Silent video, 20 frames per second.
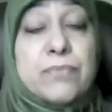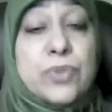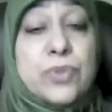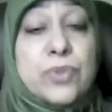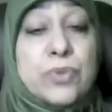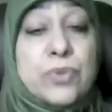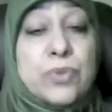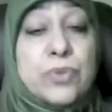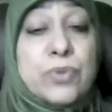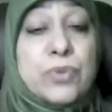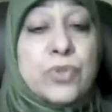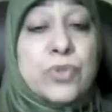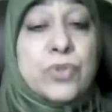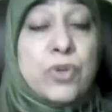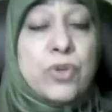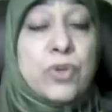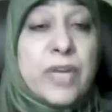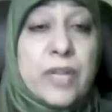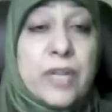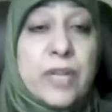
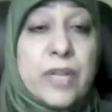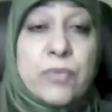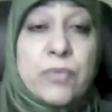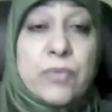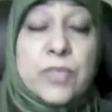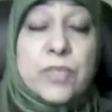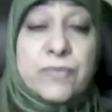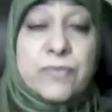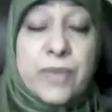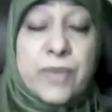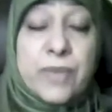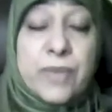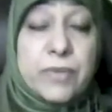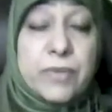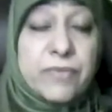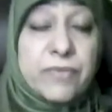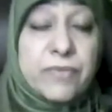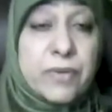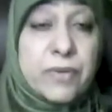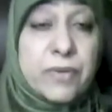your health was
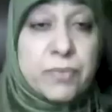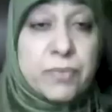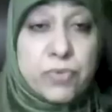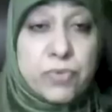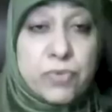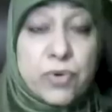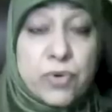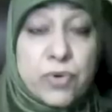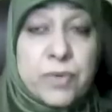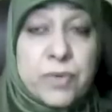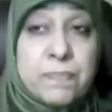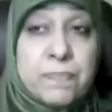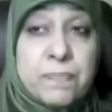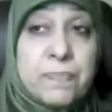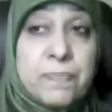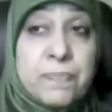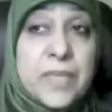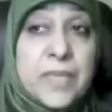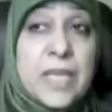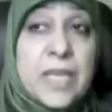very, very poor.
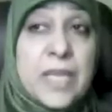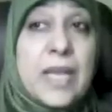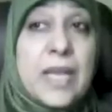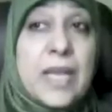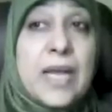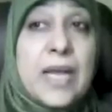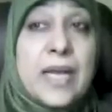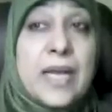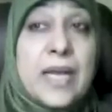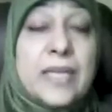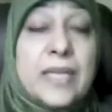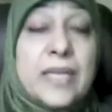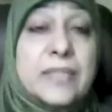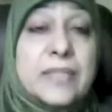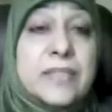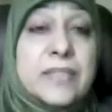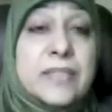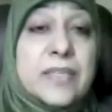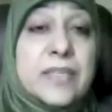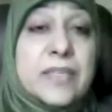
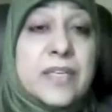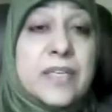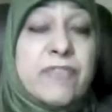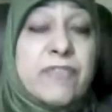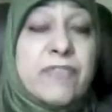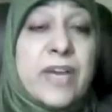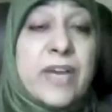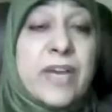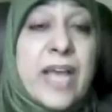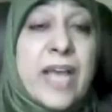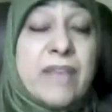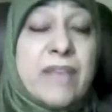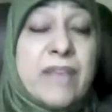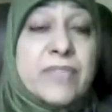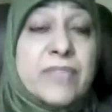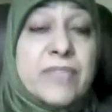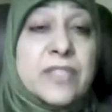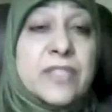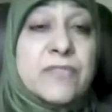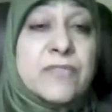And if I
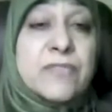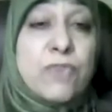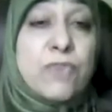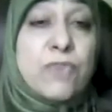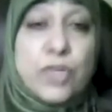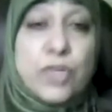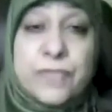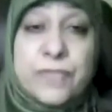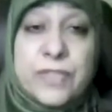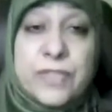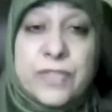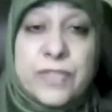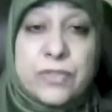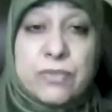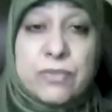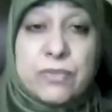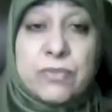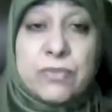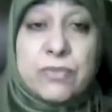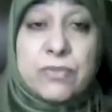haven't force-fed
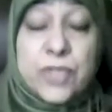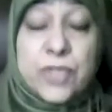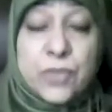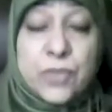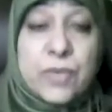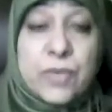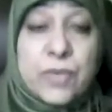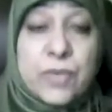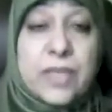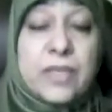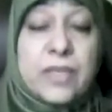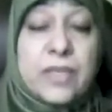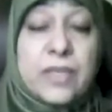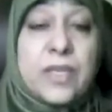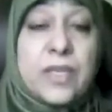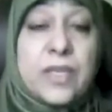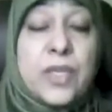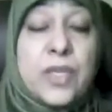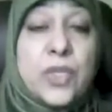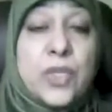you this way,
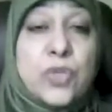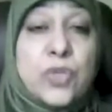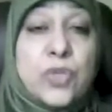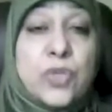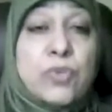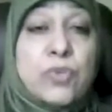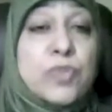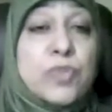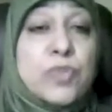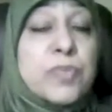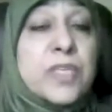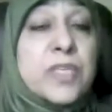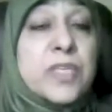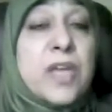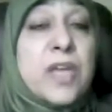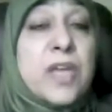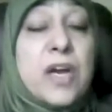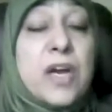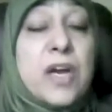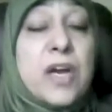you would
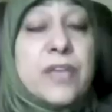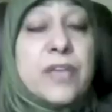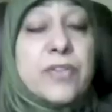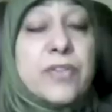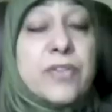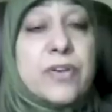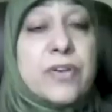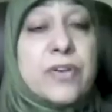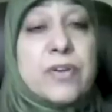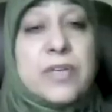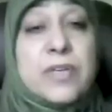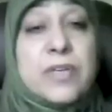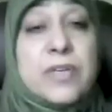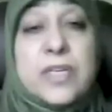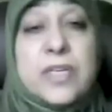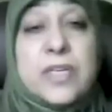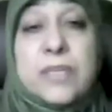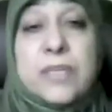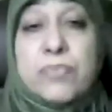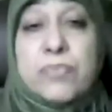be
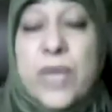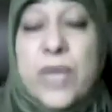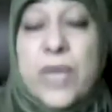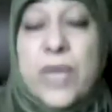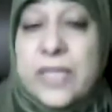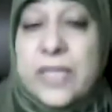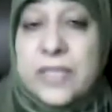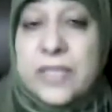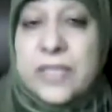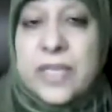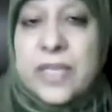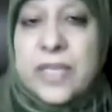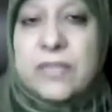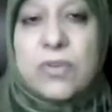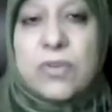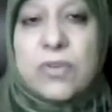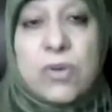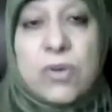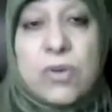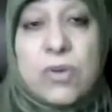either brain dead
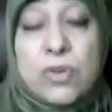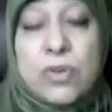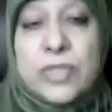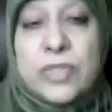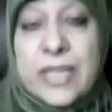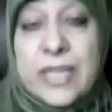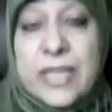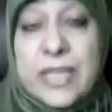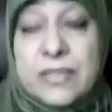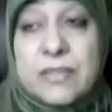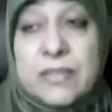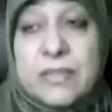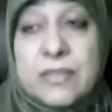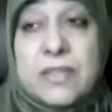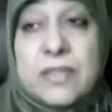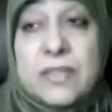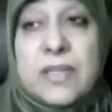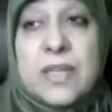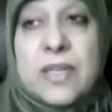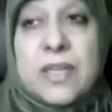or dead.
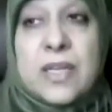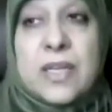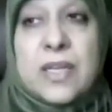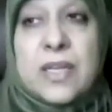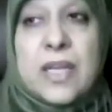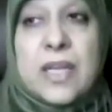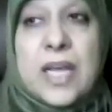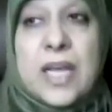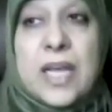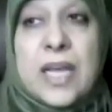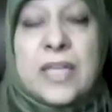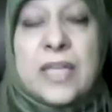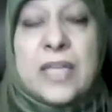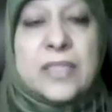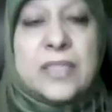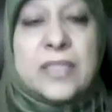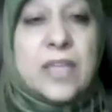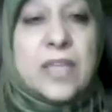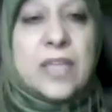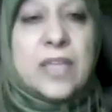
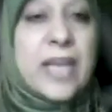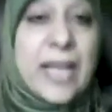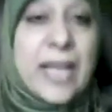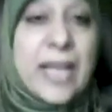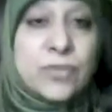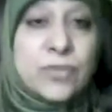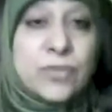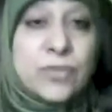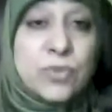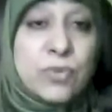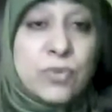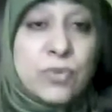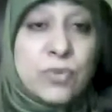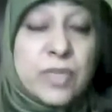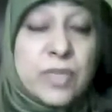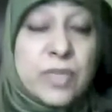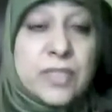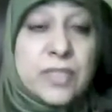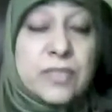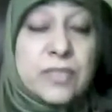and I had
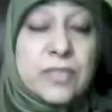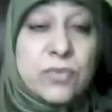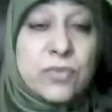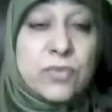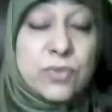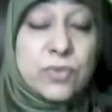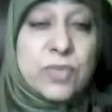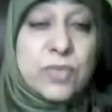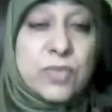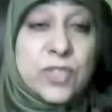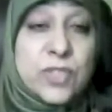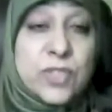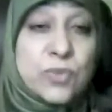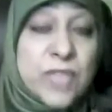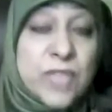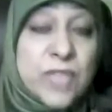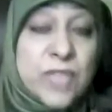to do this to